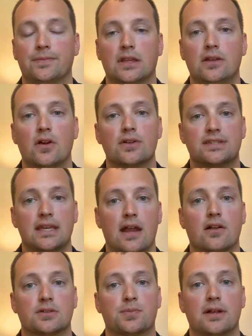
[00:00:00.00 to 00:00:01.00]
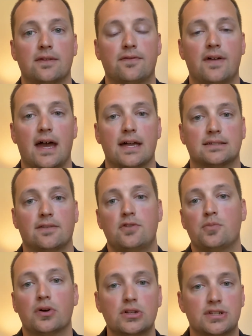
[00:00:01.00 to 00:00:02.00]
you notice the air is pretty fast. If you
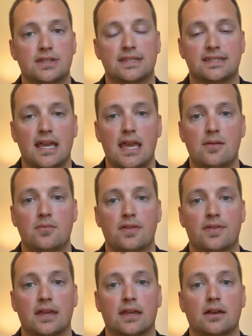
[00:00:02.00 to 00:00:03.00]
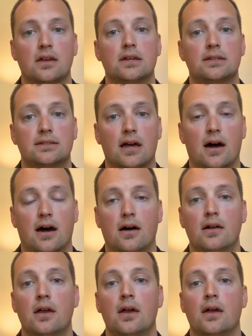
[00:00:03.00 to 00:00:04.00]
push the same, but think ta,